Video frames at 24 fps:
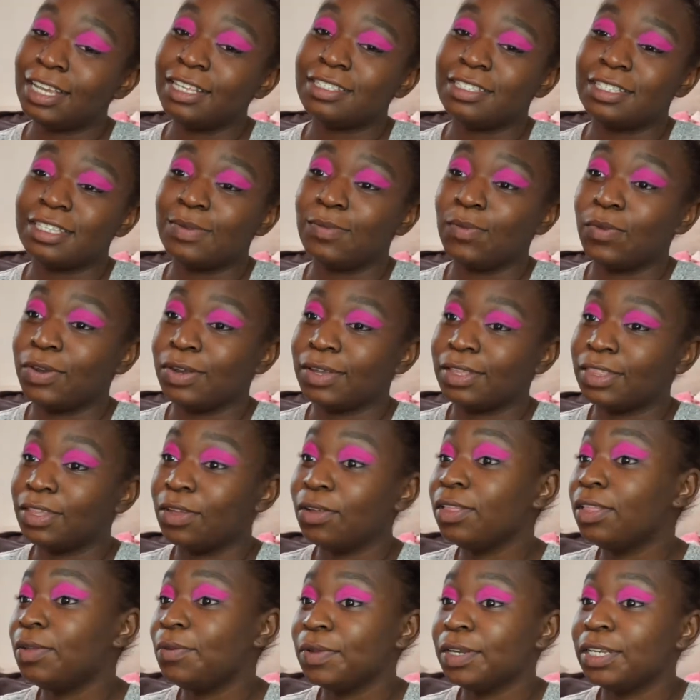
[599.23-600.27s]
Seymour, the
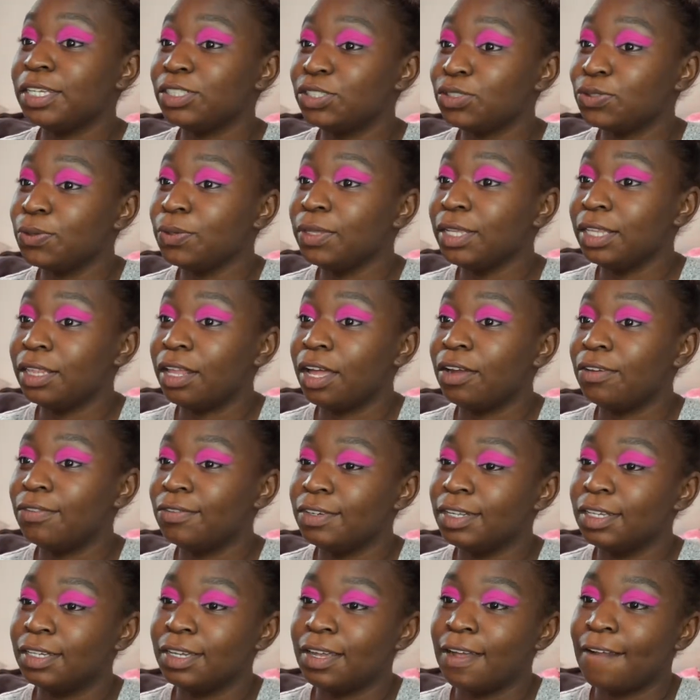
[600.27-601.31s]
only one he truly
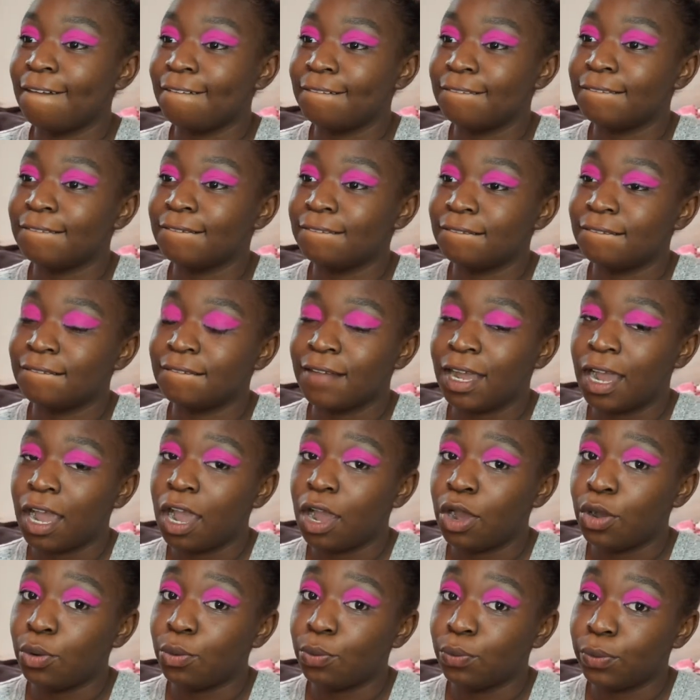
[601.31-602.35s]
loved.
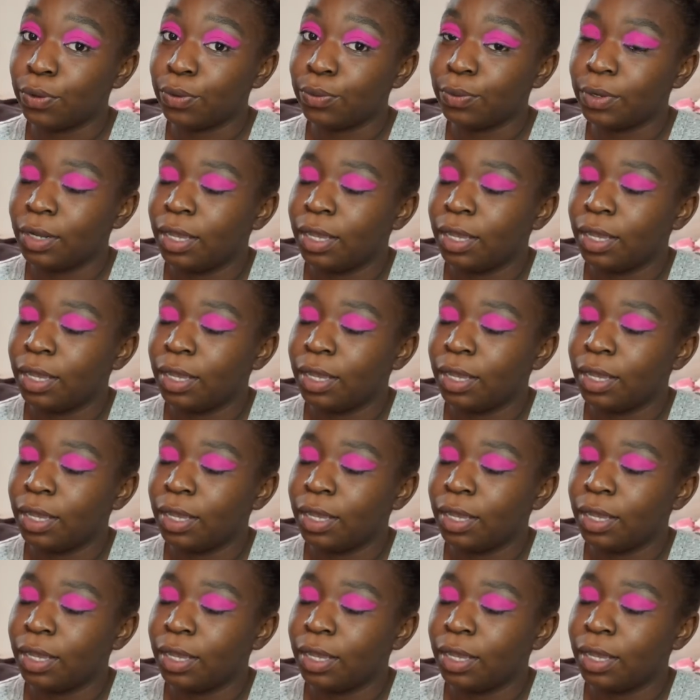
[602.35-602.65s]
Rude.